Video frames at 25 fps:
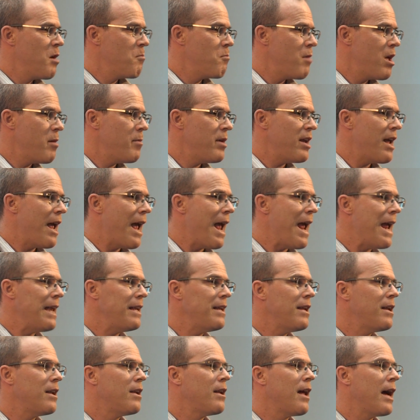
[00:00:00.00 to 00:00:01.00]
maybe
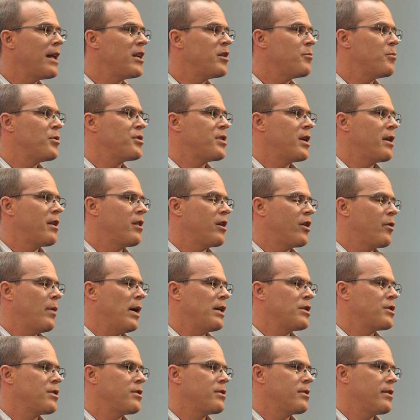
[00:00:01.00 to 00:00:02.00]
80 to 90% of the
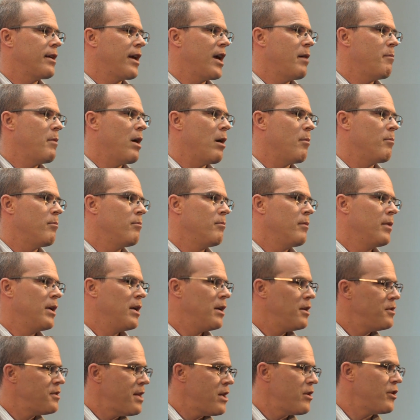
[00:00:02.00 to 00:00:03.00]
questions that come up.
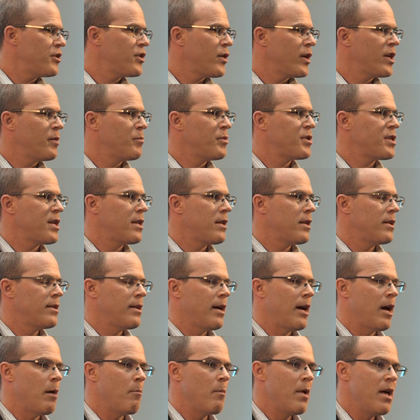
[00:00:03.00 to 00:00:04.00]
10 or 20% of the
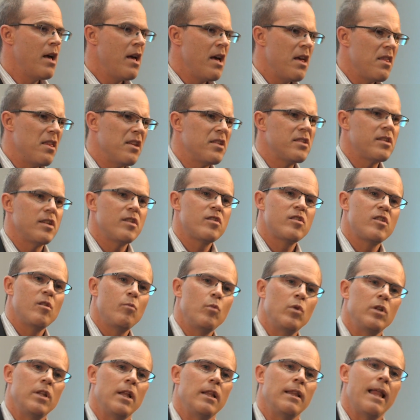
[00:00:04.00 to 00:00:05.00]
time, the
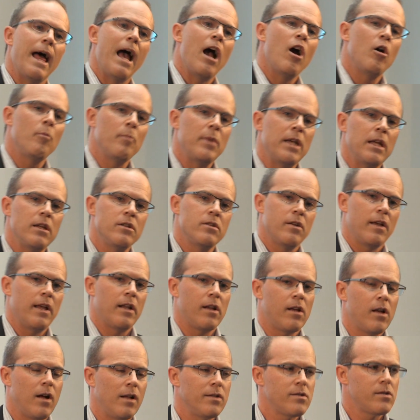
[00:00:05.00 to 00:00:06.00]
system will allow me to get
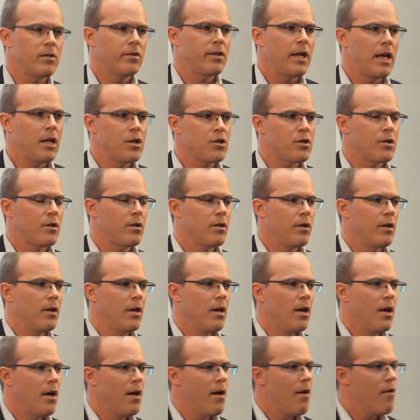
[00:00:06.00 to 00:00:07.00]
a consultation.
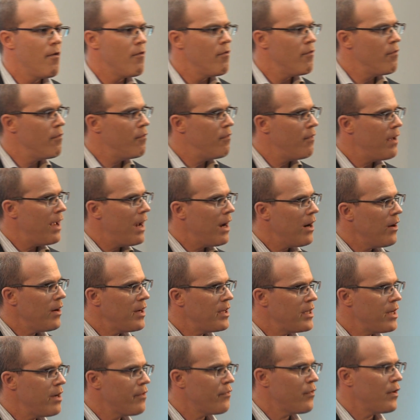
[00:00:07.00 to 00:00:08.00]

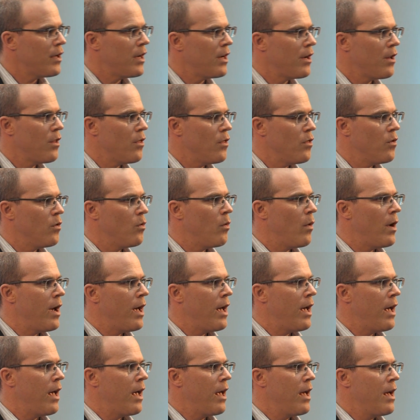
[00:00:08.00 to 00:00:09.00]
Very different the
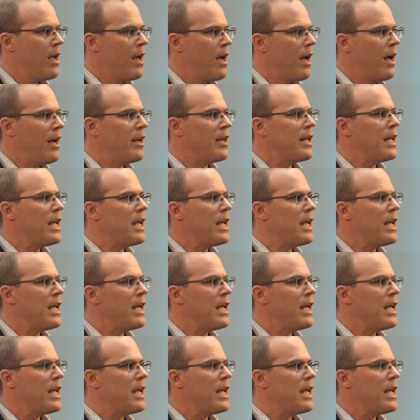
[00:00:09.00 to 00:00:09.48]
way an